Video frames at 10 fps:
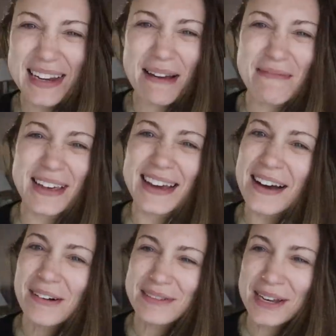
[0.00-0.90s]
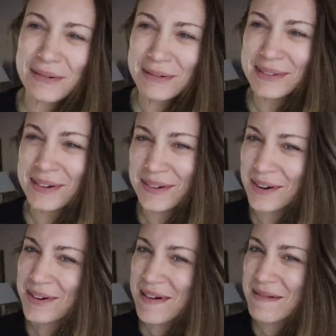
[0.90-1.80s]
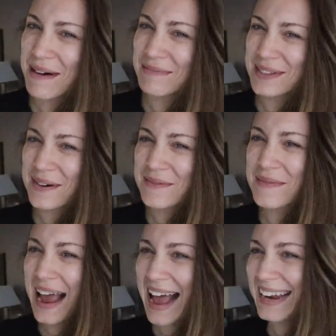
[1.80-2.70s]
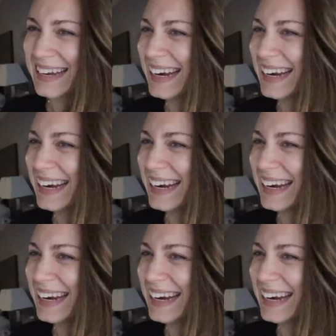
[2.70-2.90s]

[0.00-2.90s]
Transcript: get the hotel room so cold. My mom's so mad.